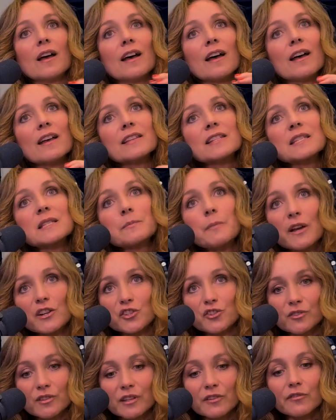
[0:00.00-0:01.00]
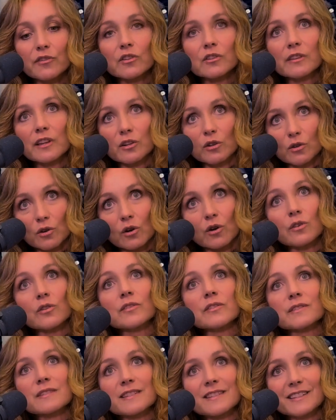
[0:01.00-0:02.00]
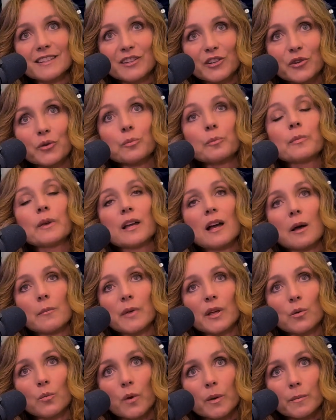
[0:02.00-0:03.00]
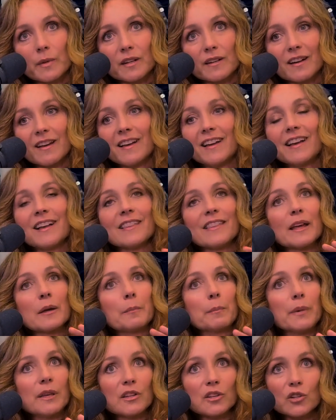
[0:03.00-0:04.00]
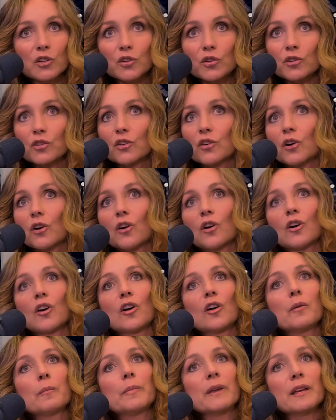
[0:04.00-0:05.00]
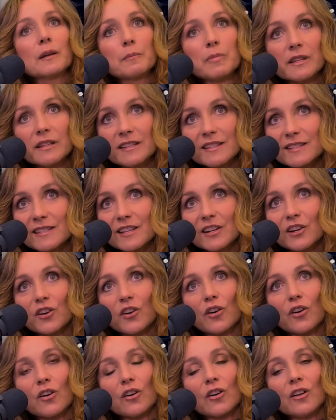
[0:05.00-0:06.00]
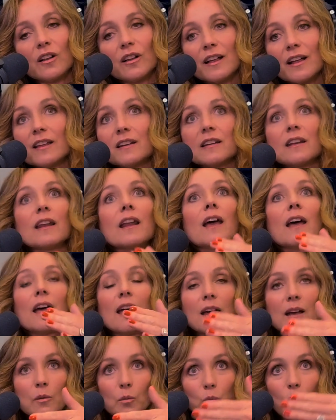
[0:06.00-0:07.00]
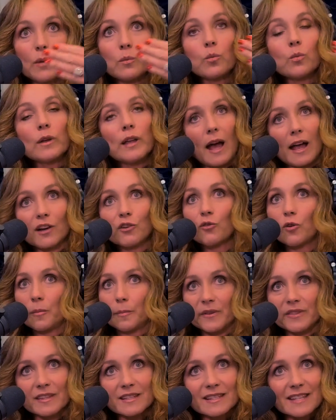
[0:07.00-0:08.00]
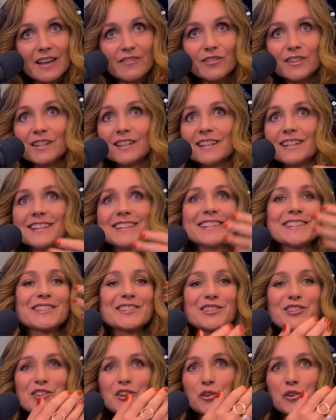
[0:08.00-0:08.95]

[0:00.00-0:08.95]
especially for little girls, becoming women. Like, be a good girl, be a pleasing girl. And when I grew up in the 70s,